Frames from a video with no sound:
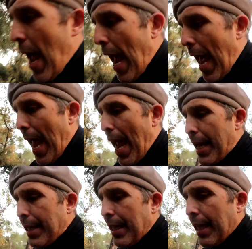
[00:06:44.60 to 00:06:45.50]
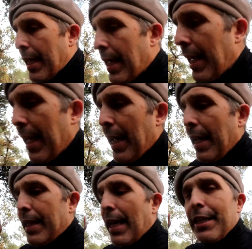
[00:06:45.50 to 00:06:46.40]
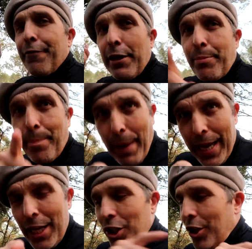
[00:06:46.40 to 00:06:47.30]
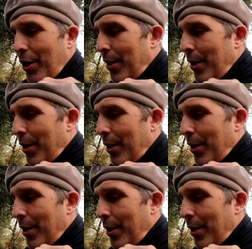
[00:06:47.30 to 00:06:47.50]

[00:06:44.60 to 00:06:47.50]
and there's a Facebook page,